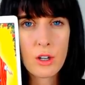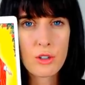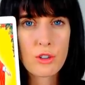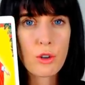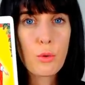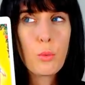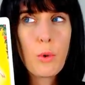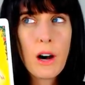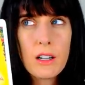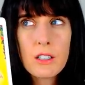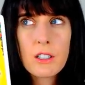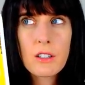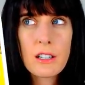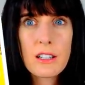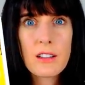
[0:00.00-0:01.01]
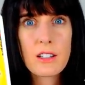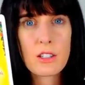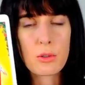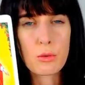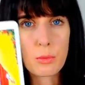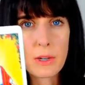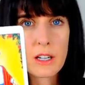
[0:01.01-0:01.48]
So while you're in
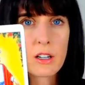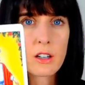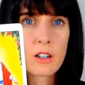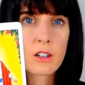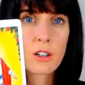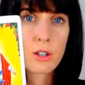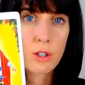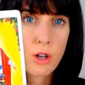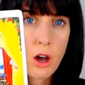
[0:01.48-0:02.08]
this weird,